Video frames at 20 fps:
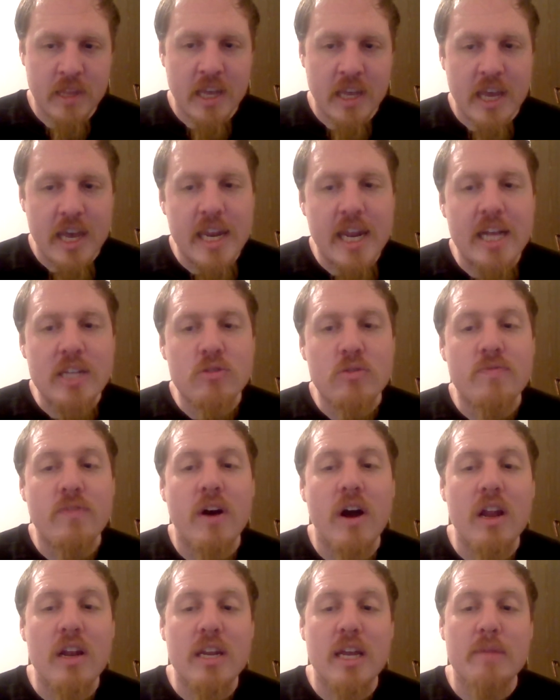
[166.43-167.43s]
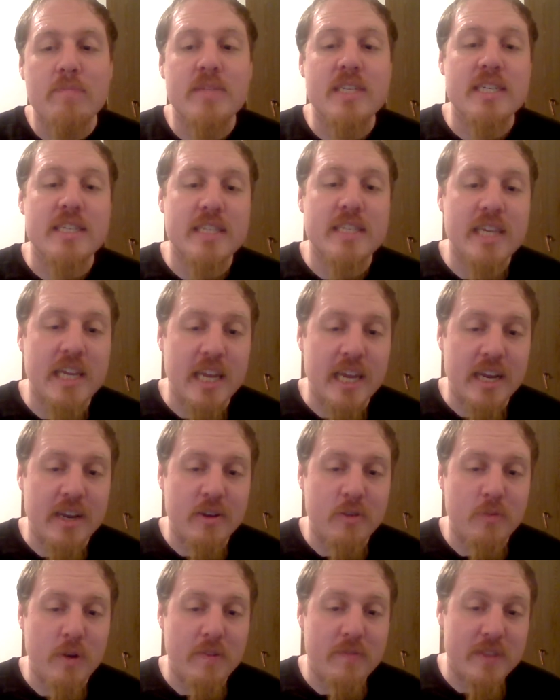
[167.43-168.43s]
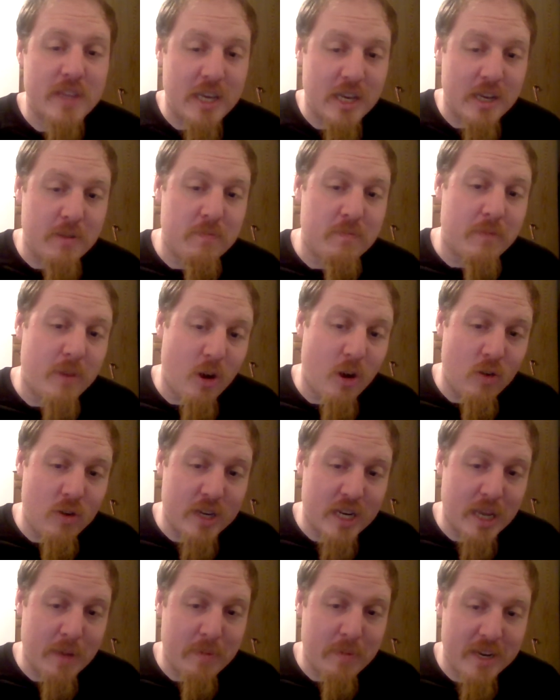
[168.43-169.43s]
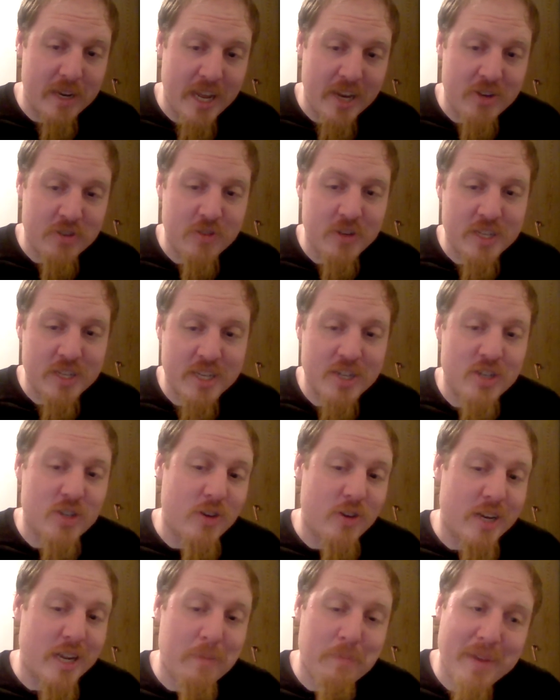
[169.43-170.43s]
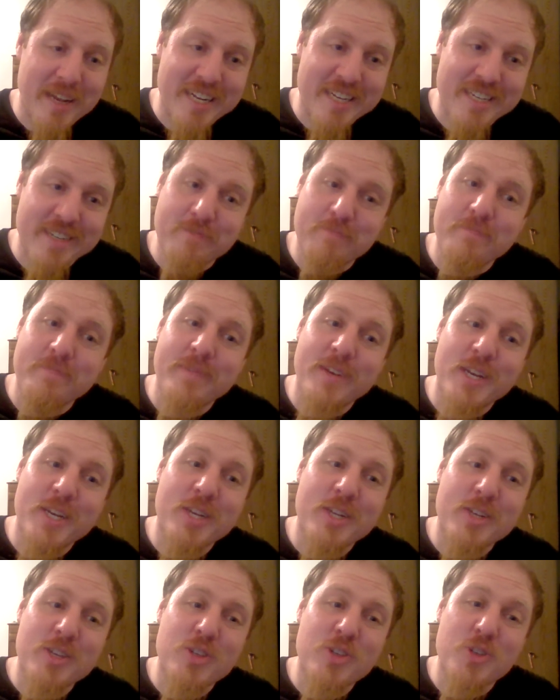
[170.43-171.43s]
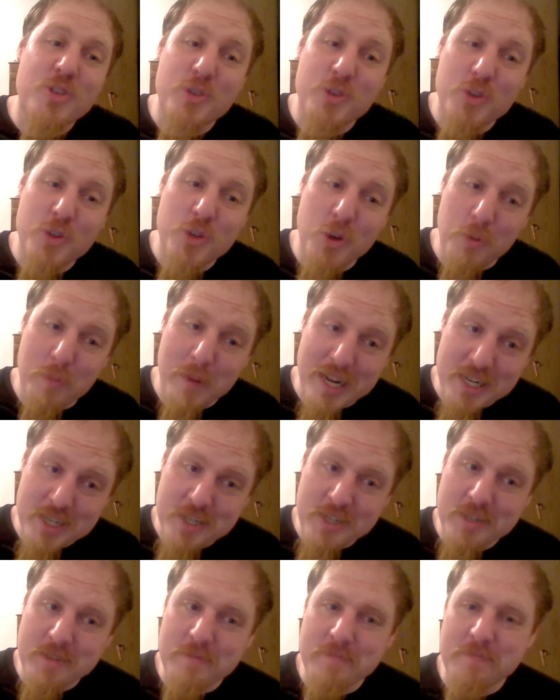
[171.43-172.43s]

It ends with all of them succeeding, with the old demon Dentris enjoying it a bit too much.